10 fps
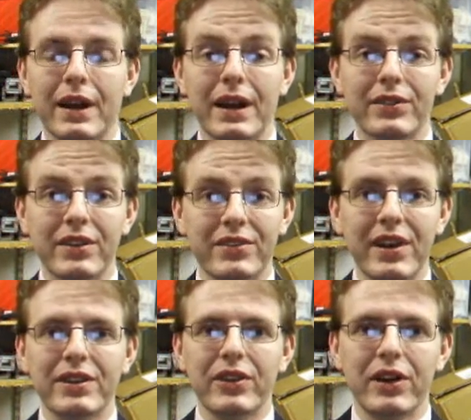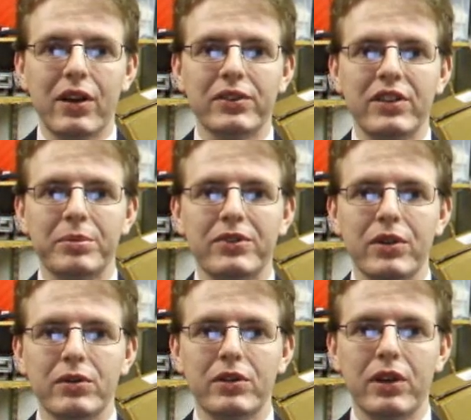And as they said at the last
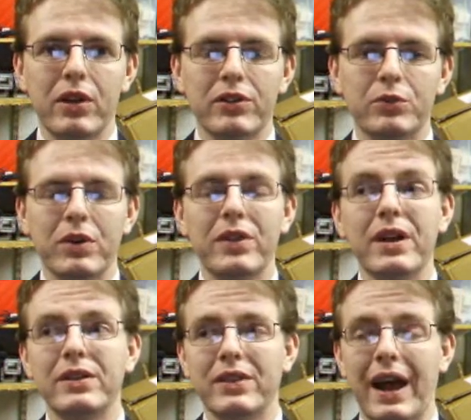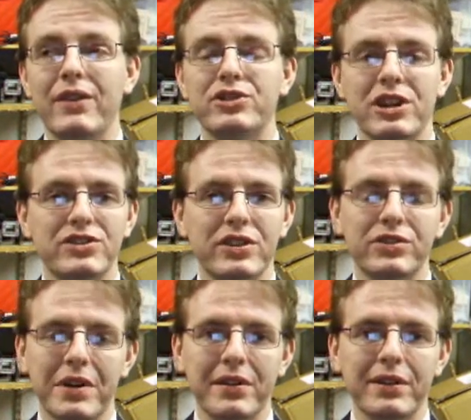episode, the last one, they have changed things
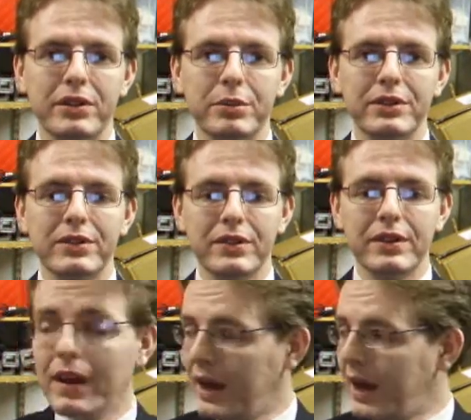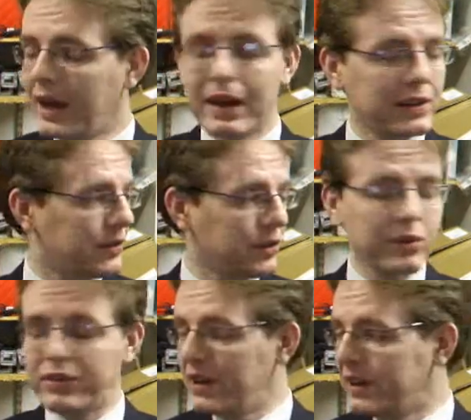around a little bit. And as you can
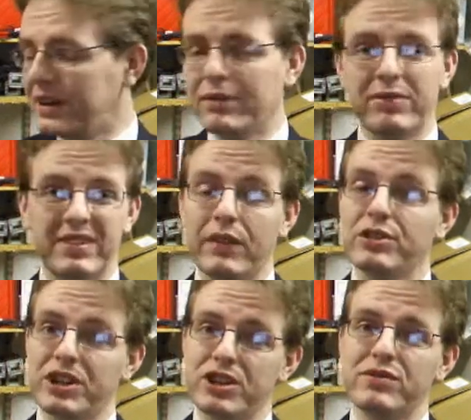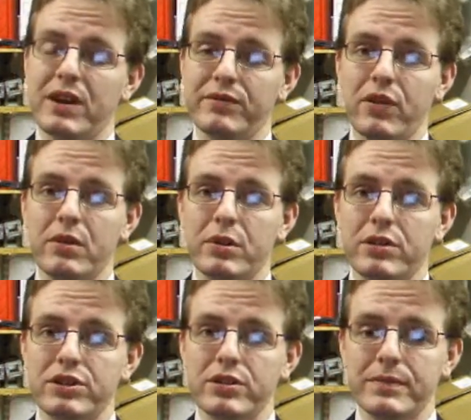tell here, things haven't changed around very
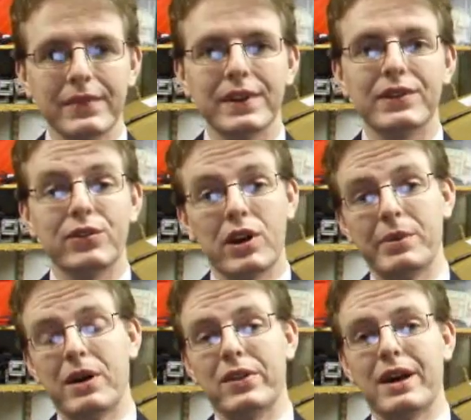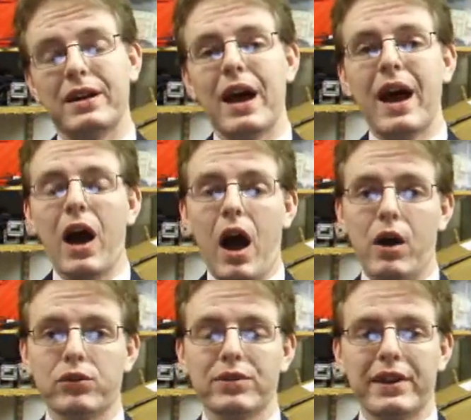much. Sorry about that. I
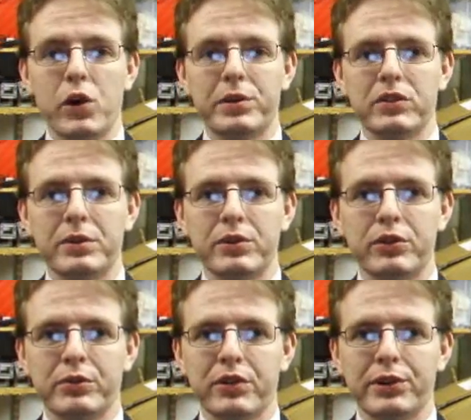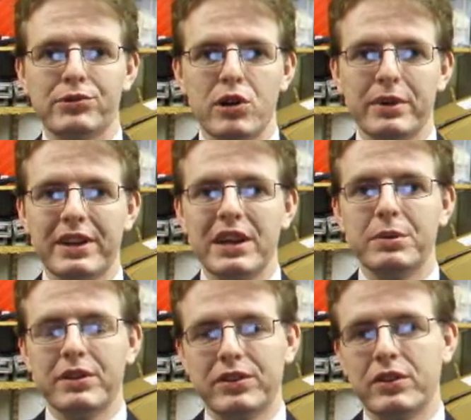was really hoping to be able to do some stuff with chroma key, but
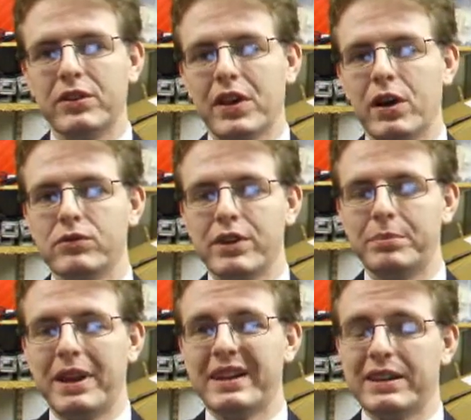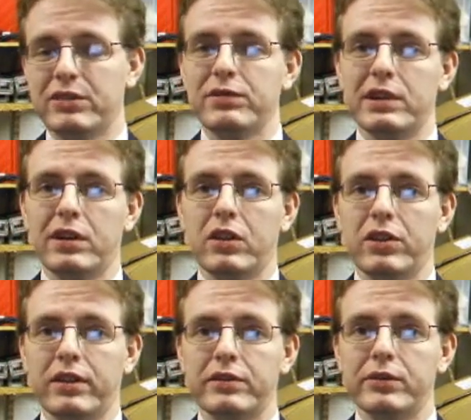it turns out red blankets really aren't the
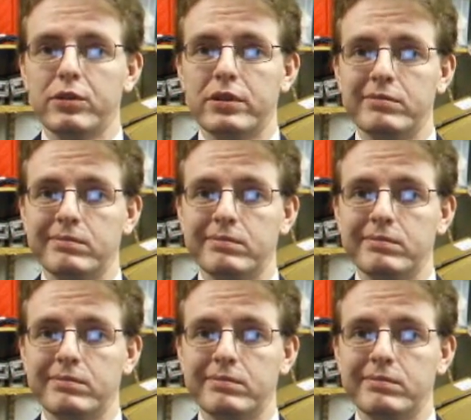thing for it.